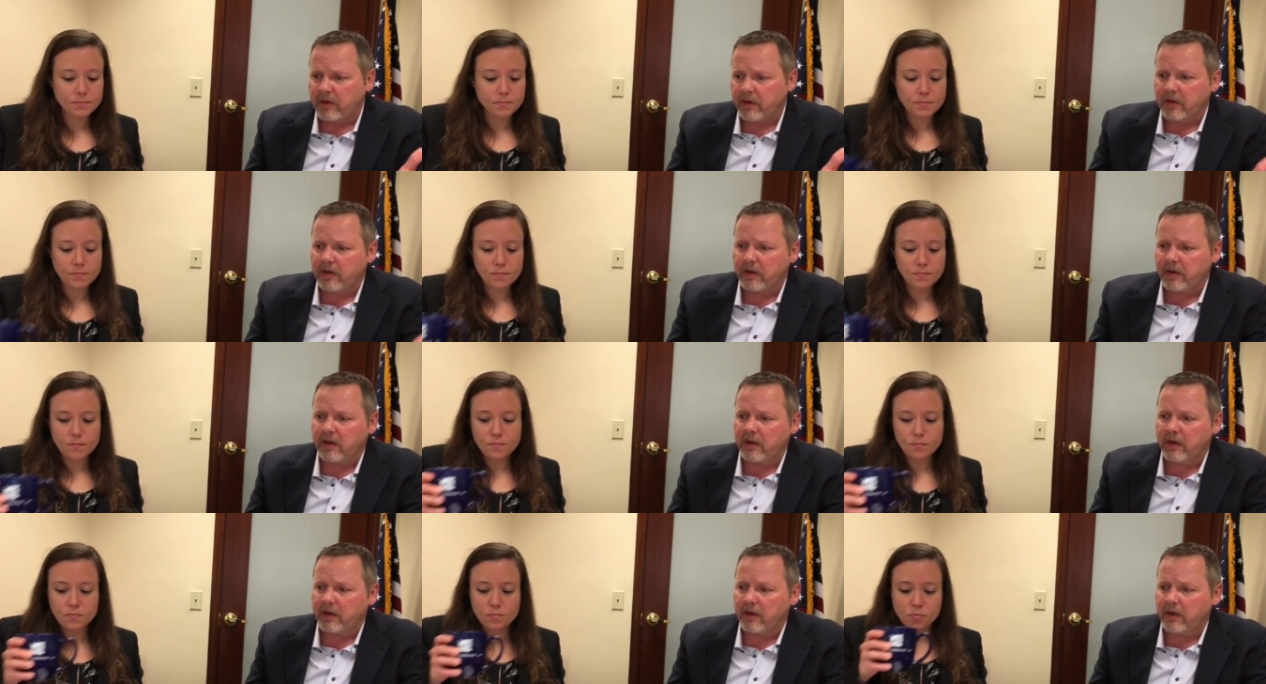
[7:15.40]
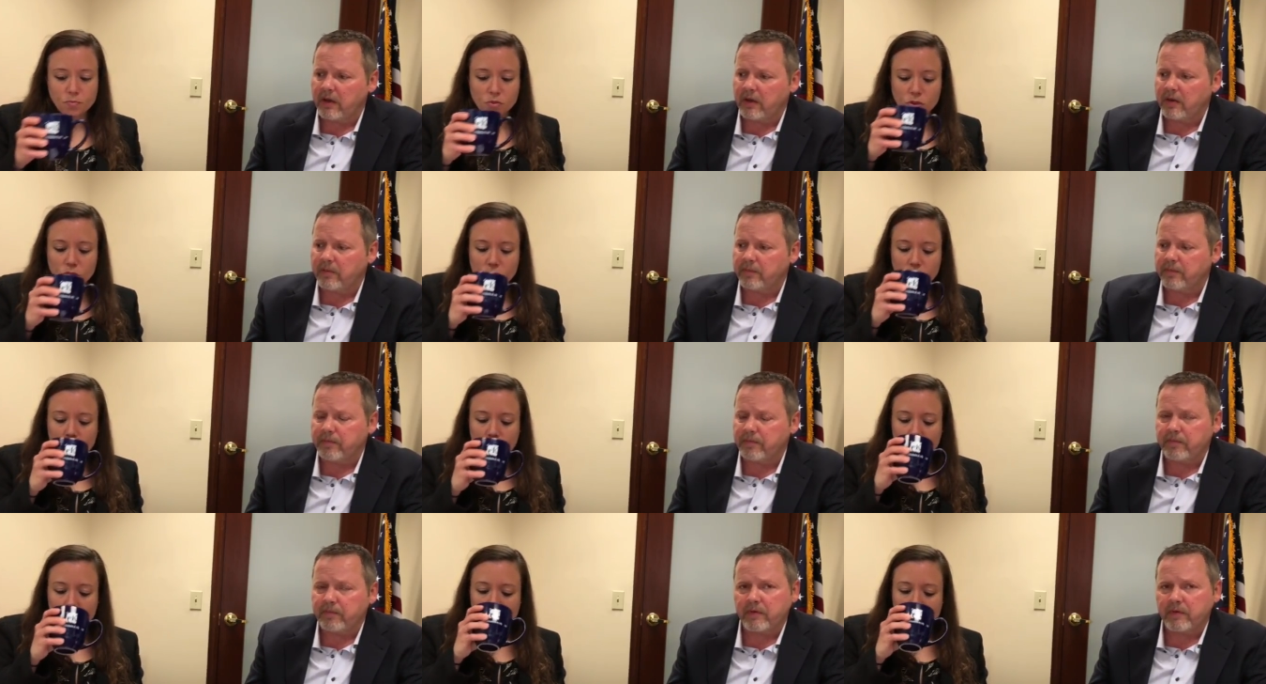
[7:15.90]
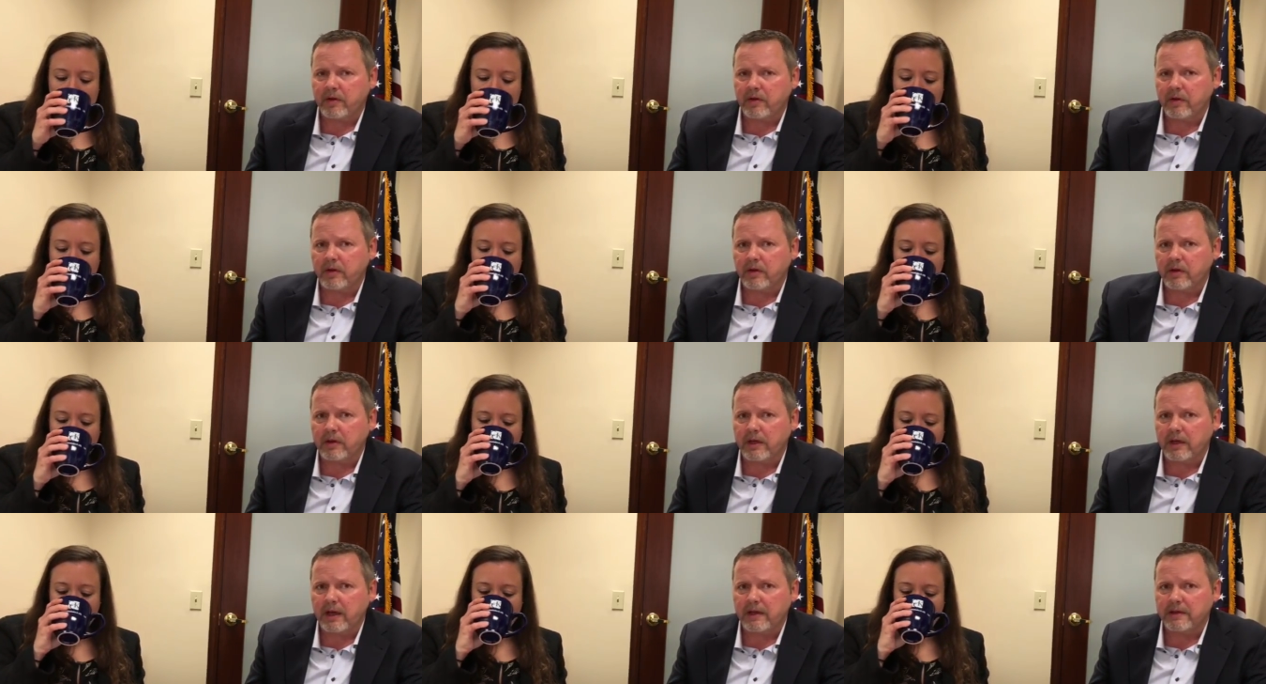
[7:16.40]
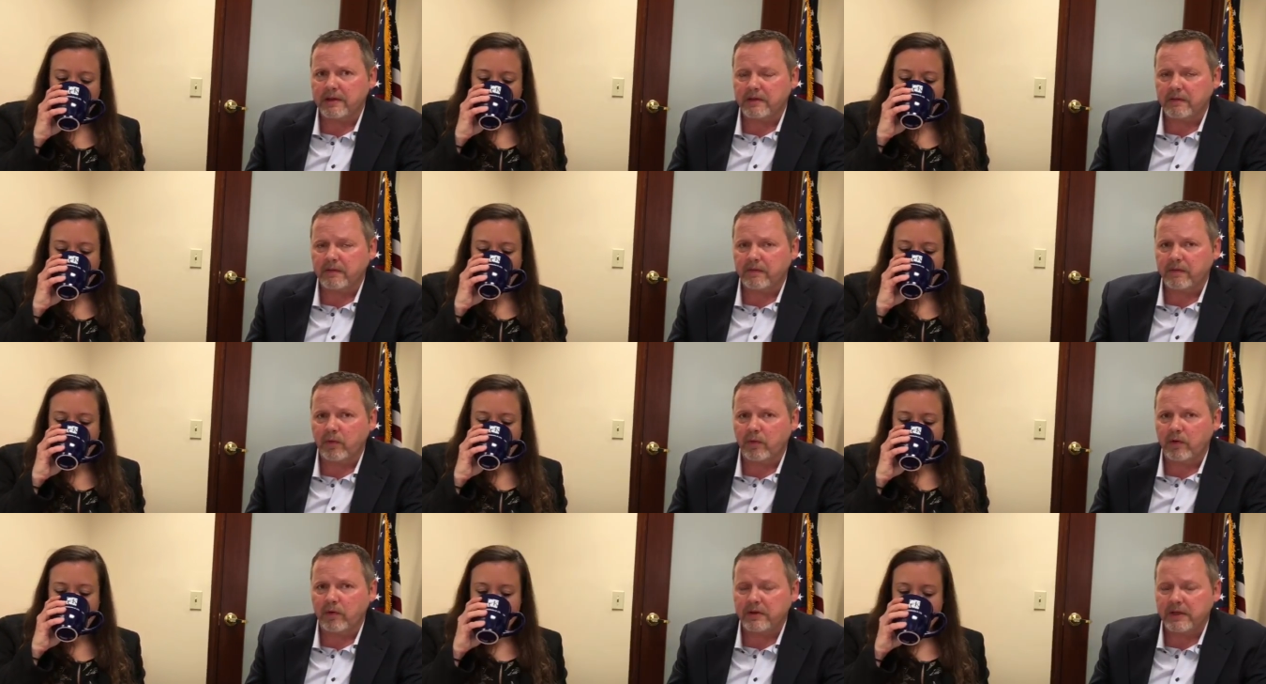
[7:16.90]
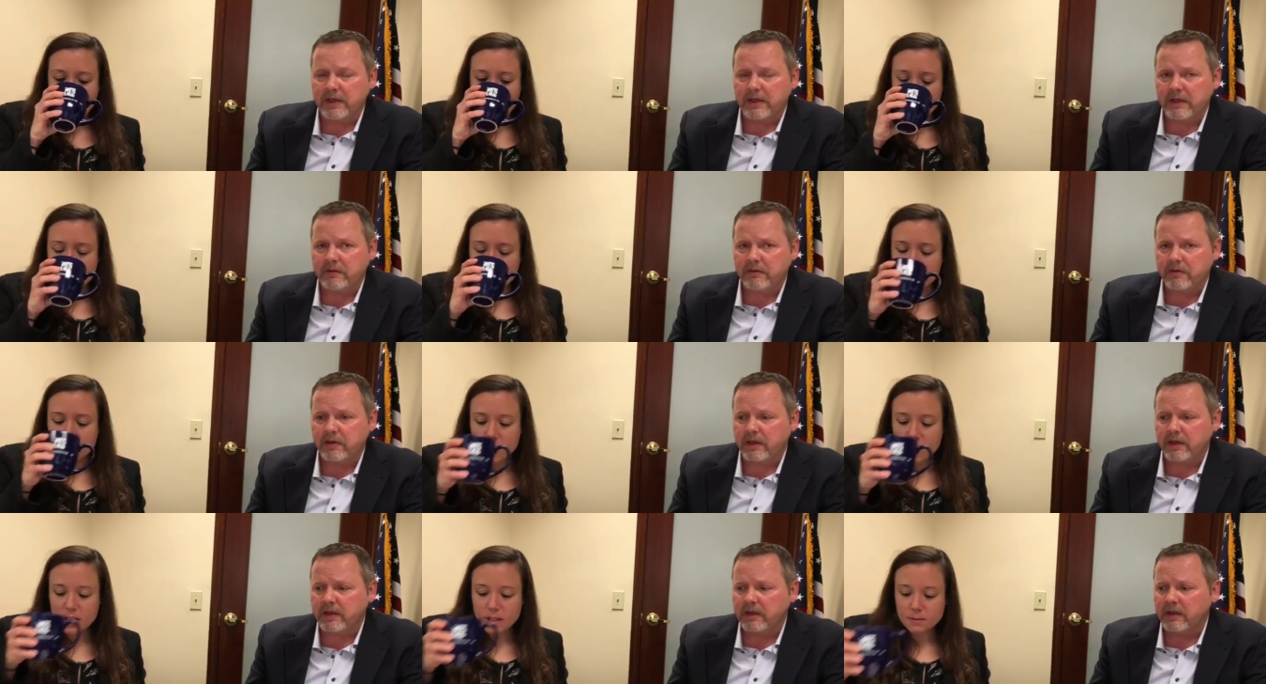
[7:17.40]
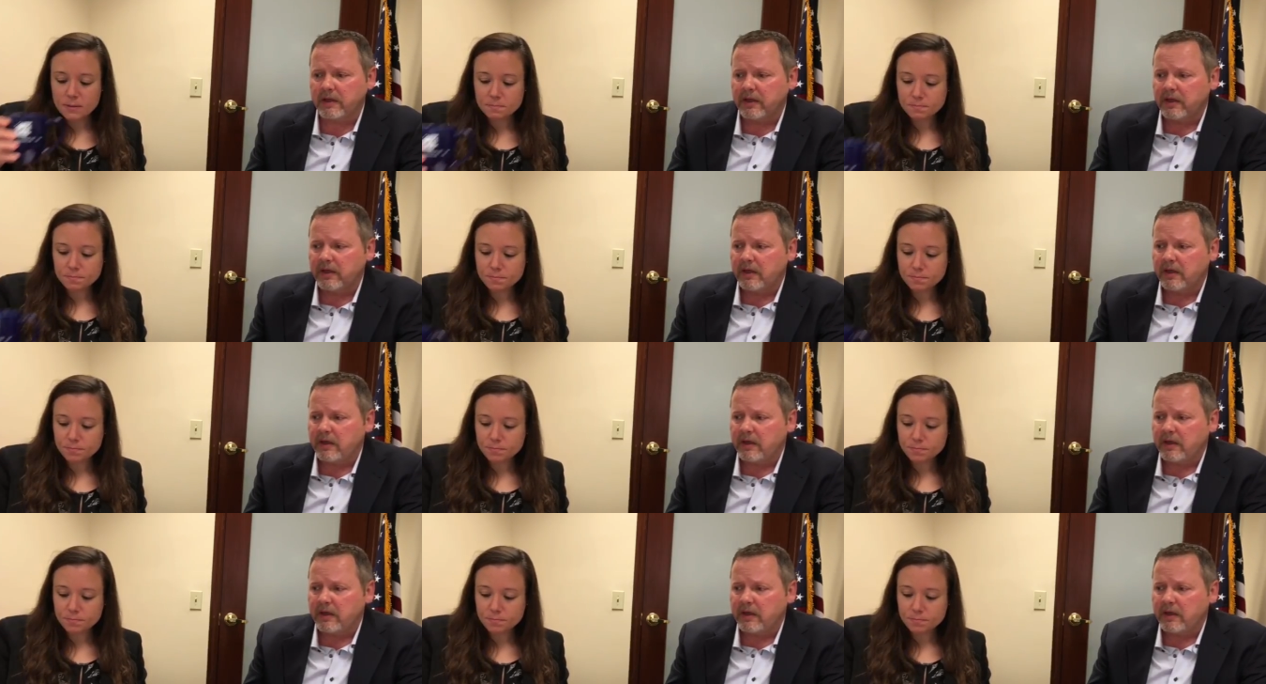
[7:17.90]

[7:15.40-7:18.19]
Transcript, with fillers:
Speaker 1: uh, the guys at Fort Detrick,